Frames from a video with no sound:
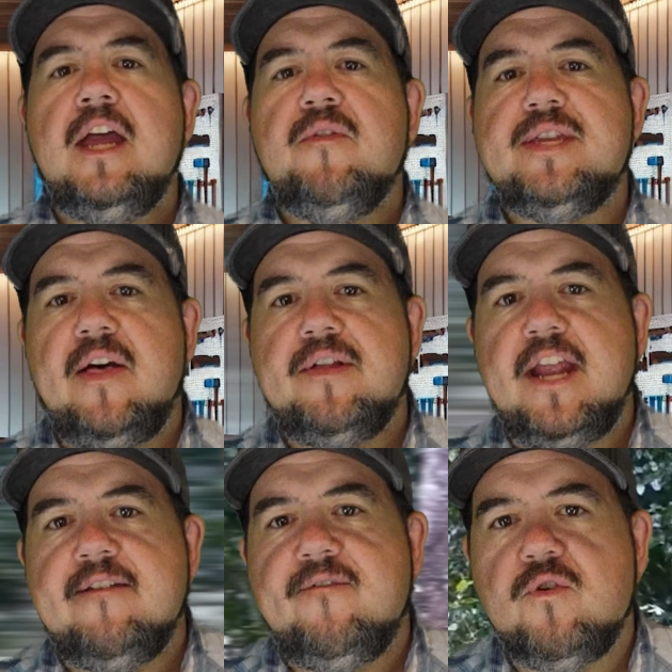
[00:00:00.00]
The solid
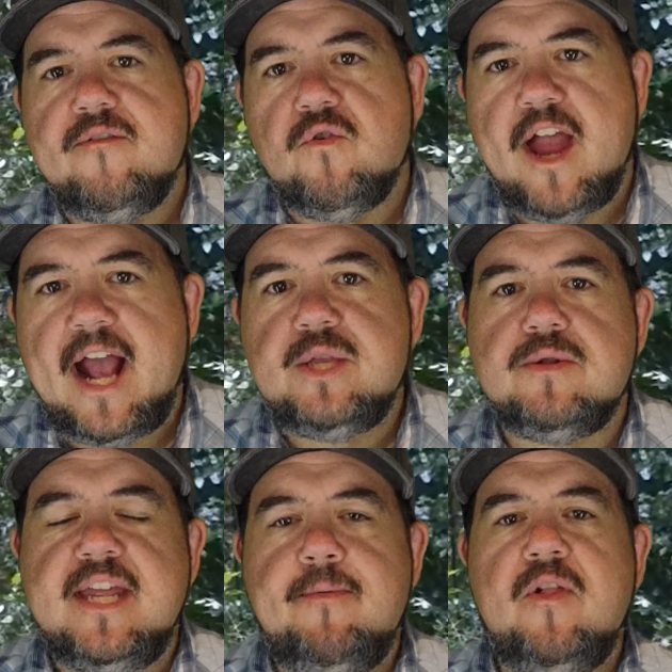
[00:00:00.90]
Dana 44 axle
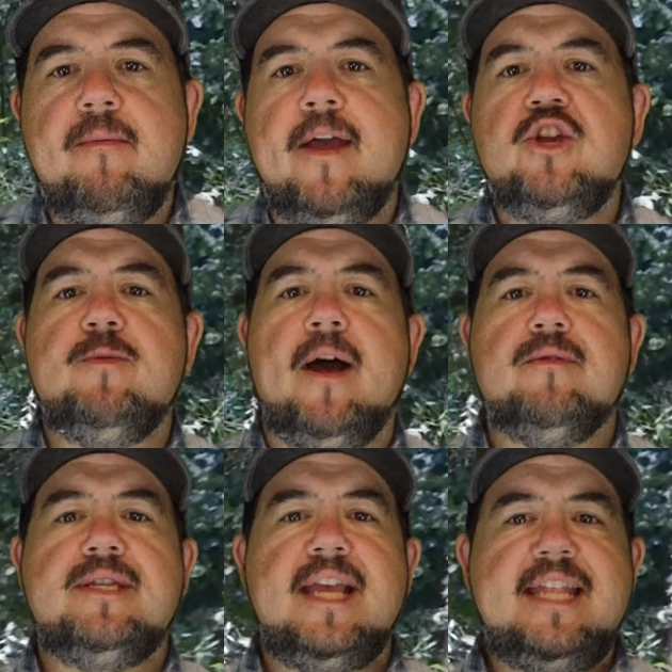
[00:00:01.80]
typically measures
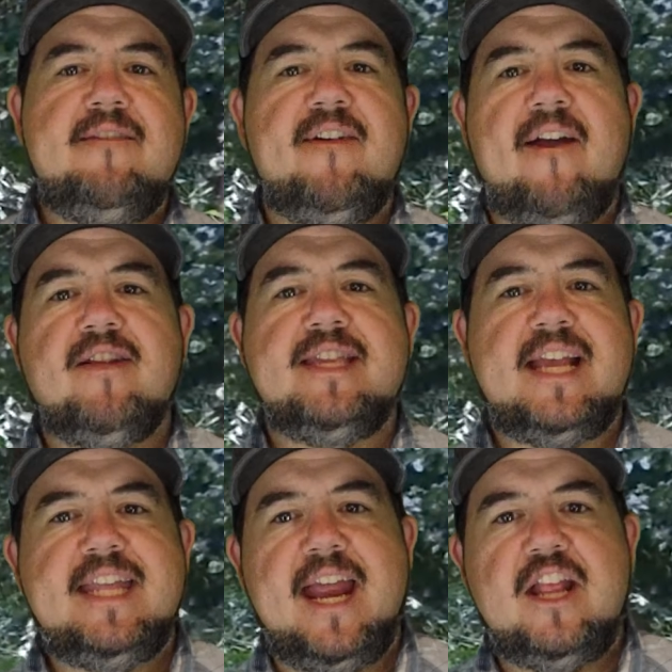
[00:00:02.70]
about 65 to
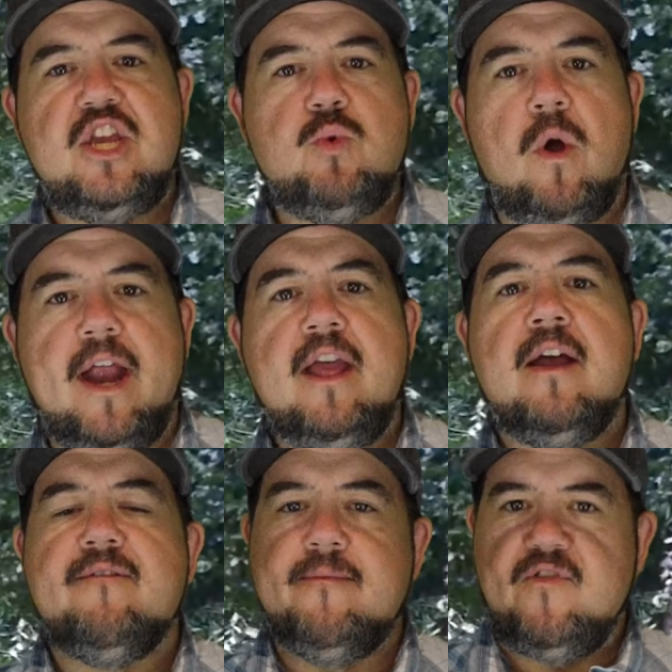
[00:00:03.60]
68 inches wide
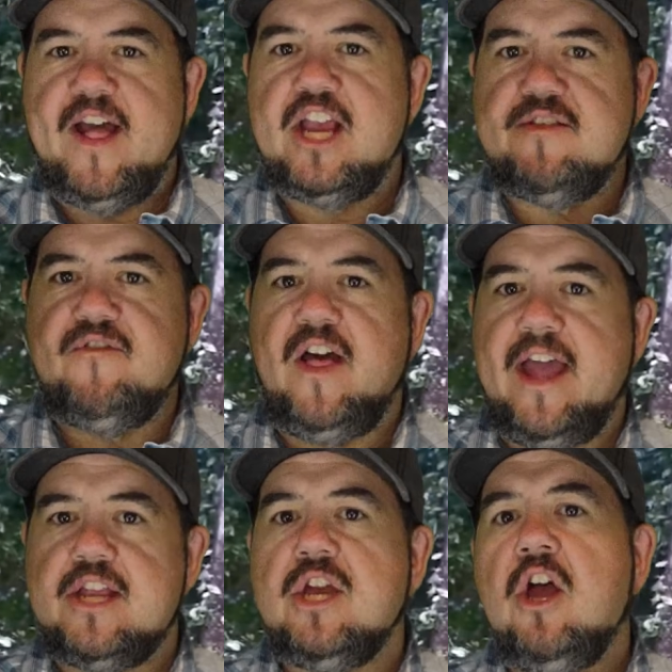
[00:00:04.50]
from flange to
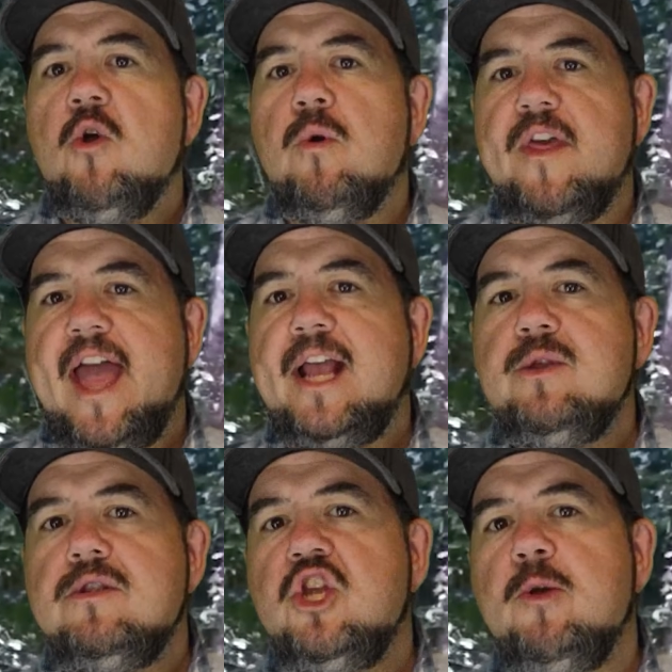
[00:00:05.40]
flange, with
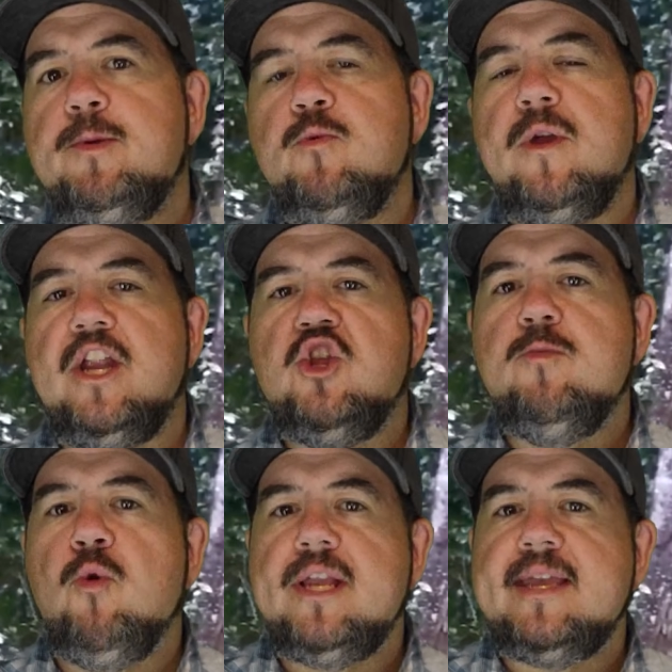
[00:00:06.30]
axle tubes between
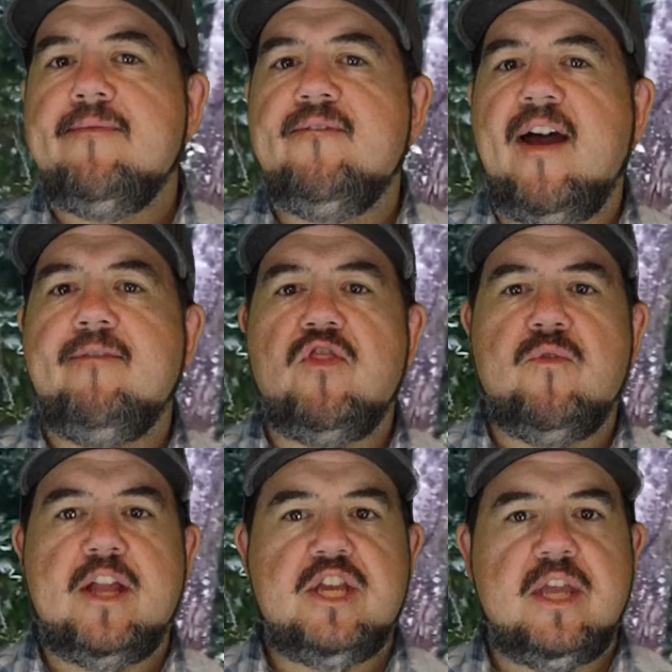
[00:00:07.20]
2.75 and
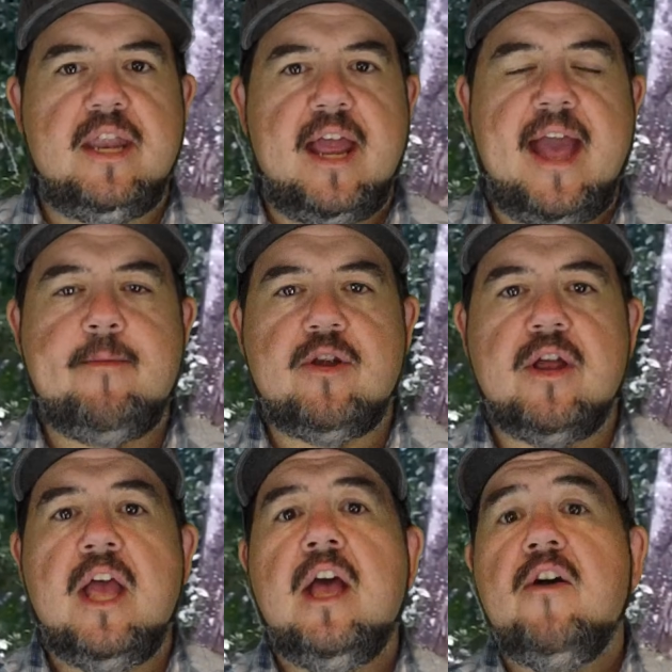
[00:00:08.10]
3 inches in diameter.
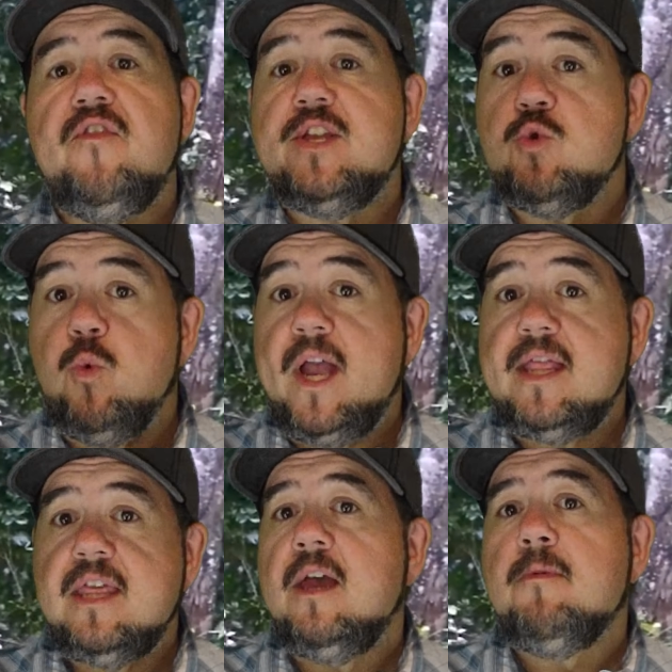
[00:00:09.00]
This
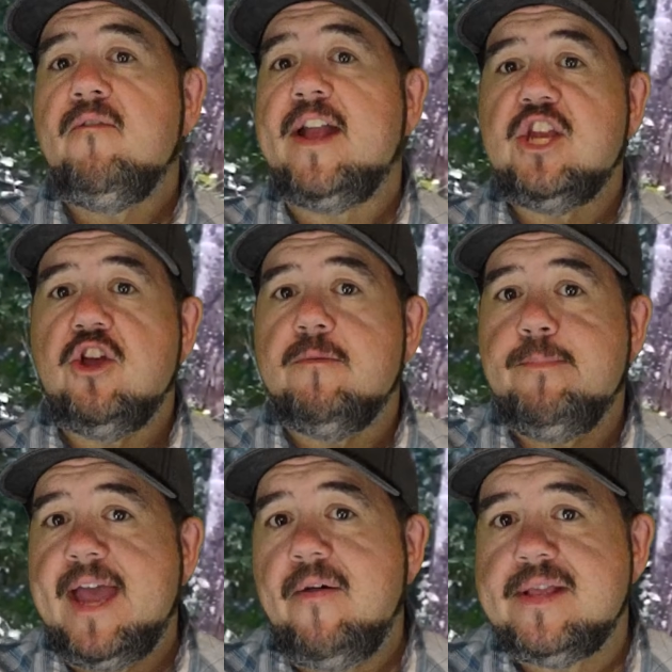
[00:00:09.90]
width provides a good
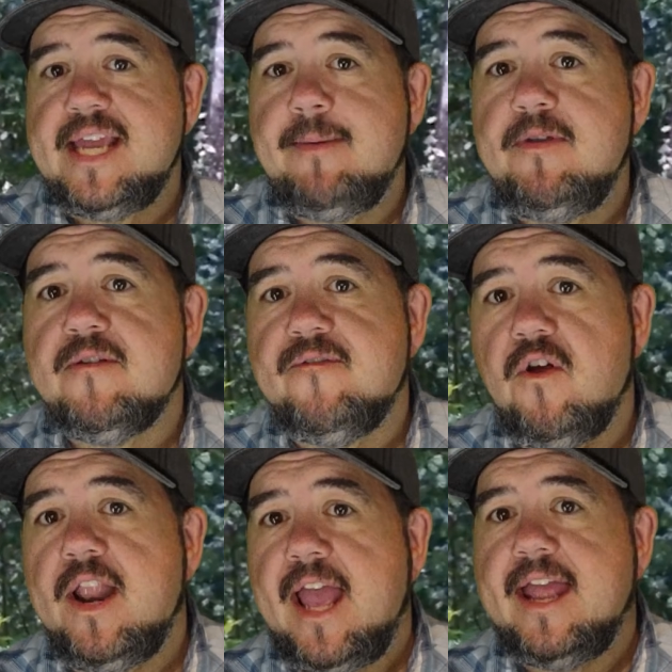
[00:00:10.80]
balance, keeping the
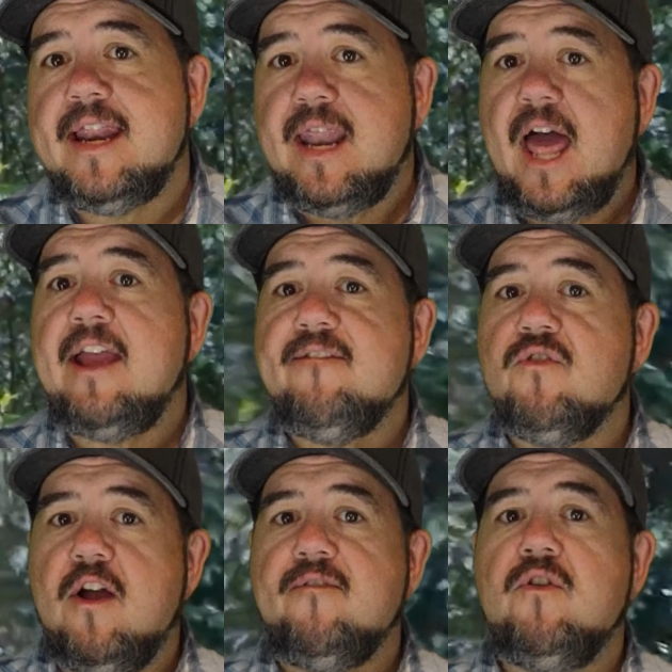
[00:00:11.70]
front end light
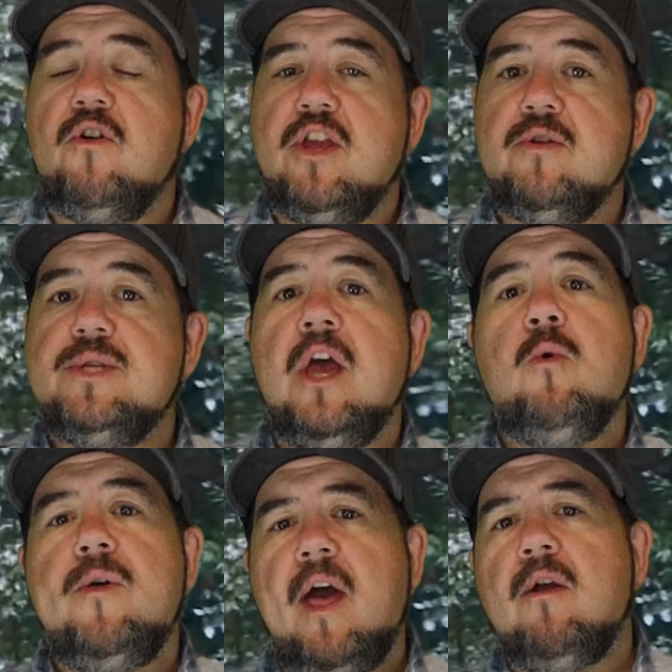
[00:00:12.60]
for off-road use
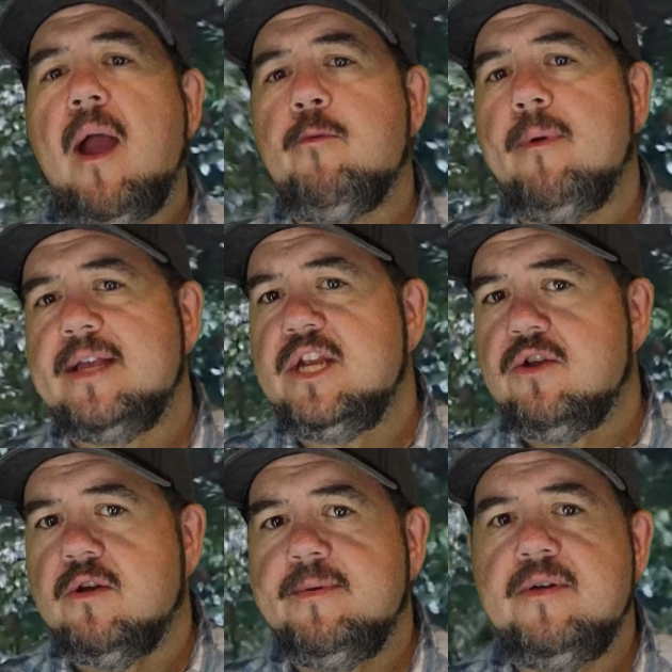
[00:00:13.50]
without compromising
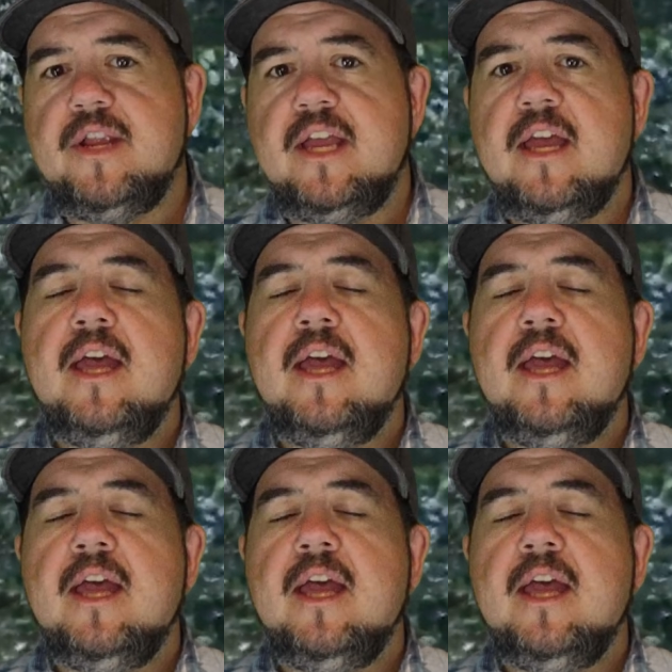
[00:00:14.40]
durability.